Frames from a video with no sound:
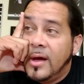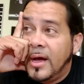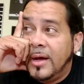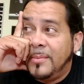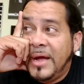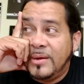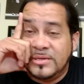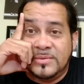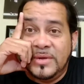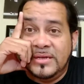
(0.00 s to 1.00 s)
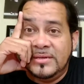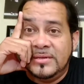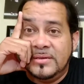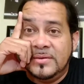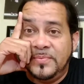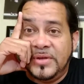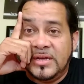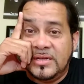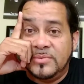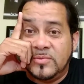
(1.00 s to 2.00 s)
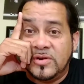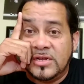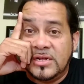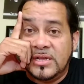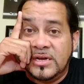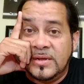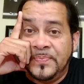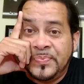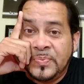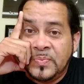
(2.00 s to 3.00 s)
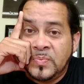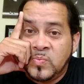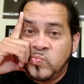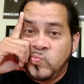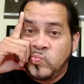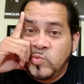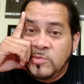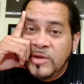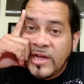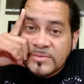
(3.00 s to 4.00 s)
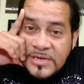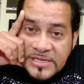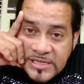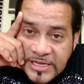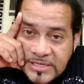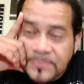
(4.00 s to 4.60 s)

Uh, my house is a mess because I've been working a lot. My husband is lazy.